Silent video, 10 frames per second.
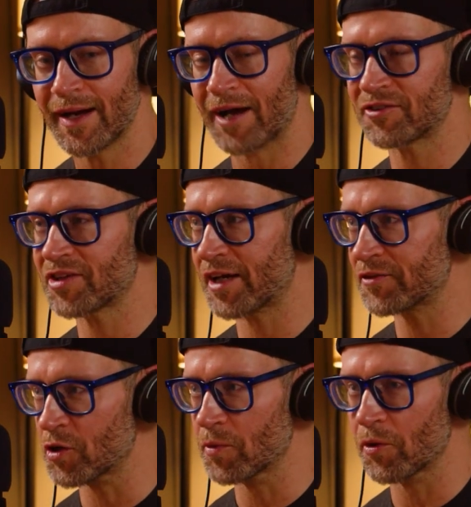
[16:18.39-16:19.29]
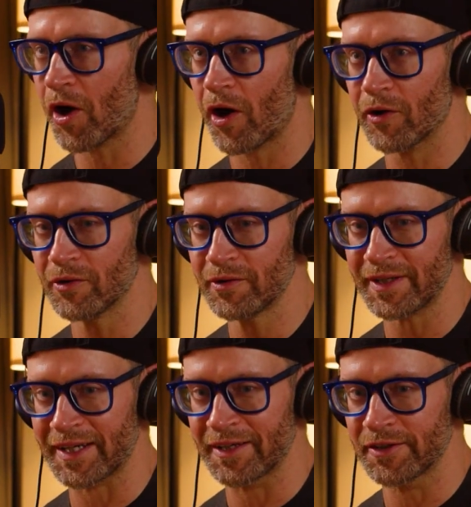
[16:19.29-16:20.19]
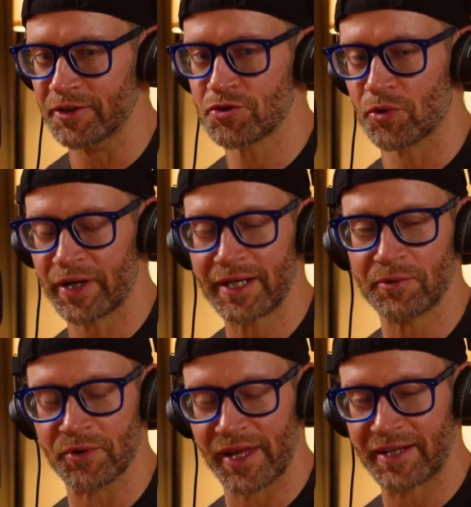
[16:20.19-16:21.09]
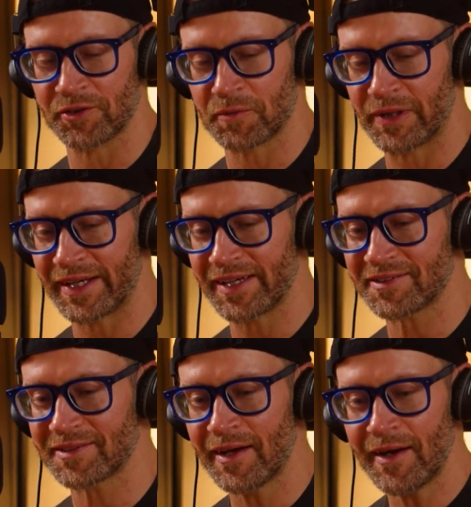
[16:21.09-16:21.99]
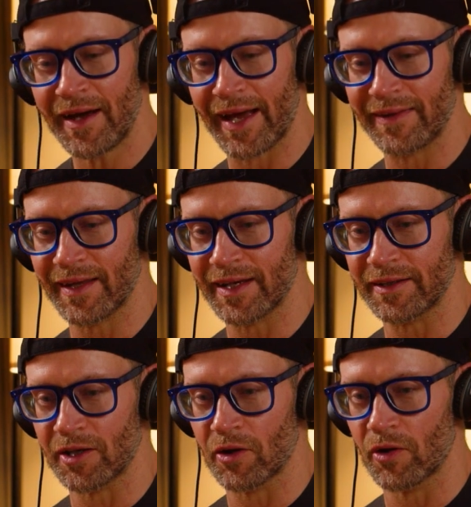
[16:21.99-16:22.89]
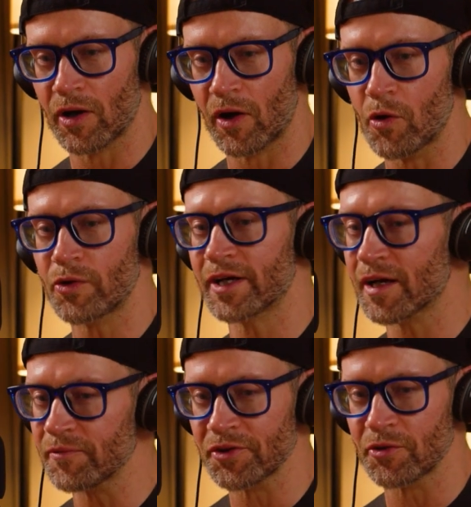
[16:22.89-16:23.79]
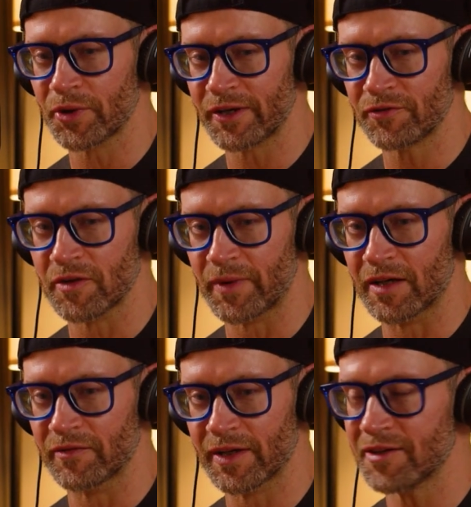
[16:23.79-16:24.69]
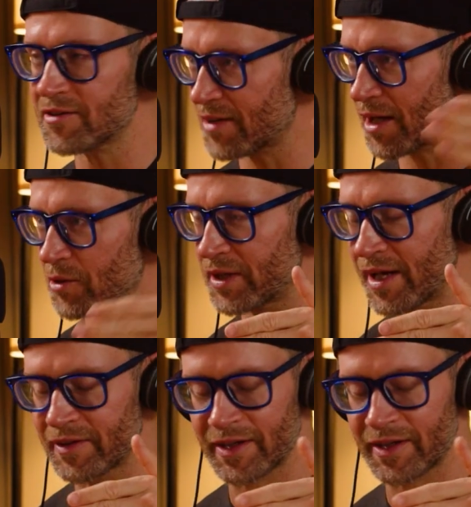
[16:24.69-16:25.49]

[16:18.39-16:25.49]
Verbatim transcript: outside of Cobo Hall in Detroit, where that took place. And then, you know, Hogan comes to the ring for the main event. This is Halloween Havoc